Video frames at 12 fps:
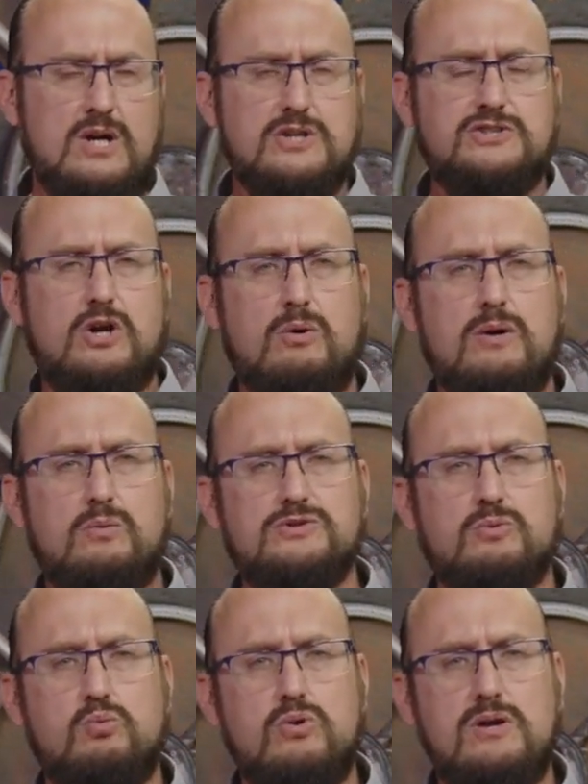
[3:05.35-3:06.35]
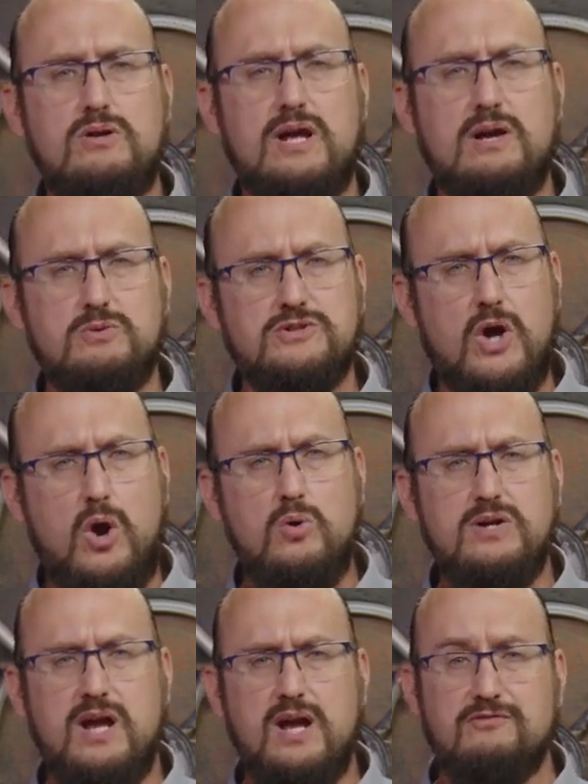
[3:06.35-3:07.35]
So it was
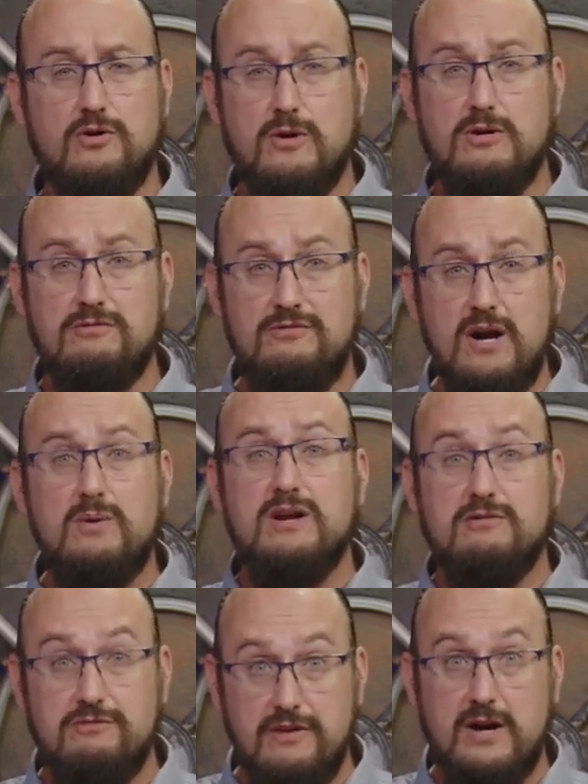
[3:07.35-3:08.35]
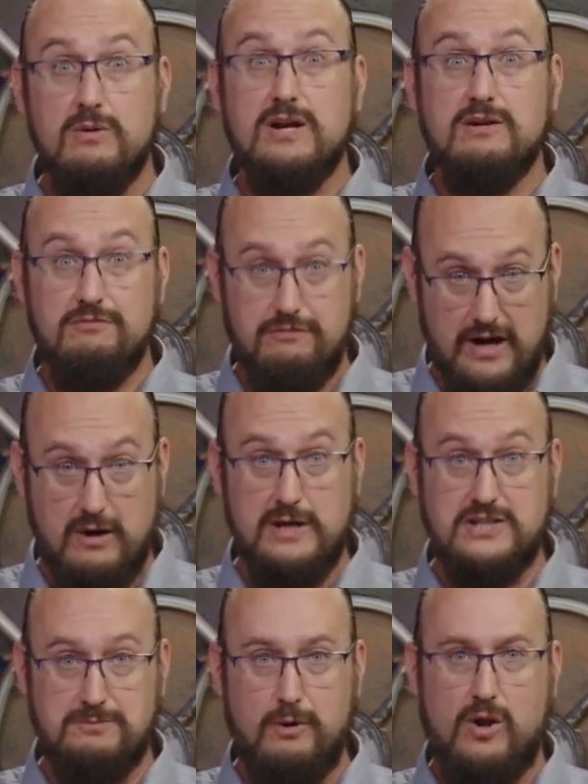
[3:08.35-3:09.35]
okay for very, very, very
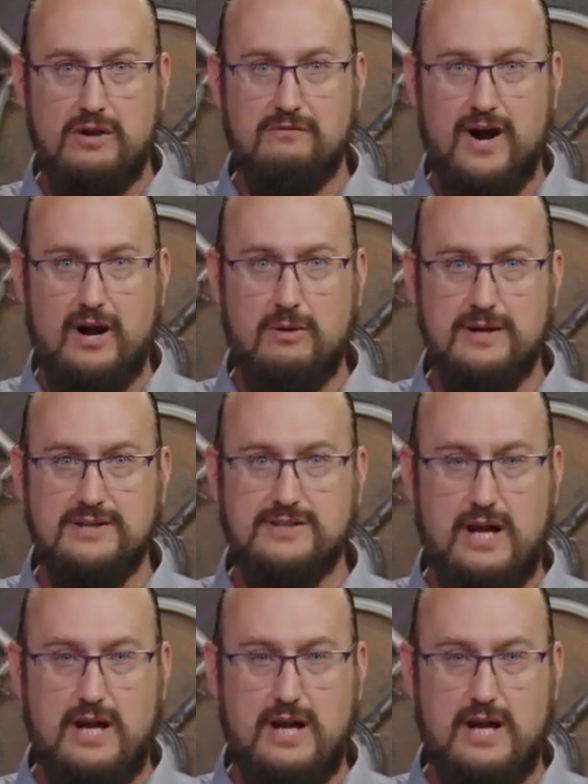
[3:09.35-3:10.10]
small environments.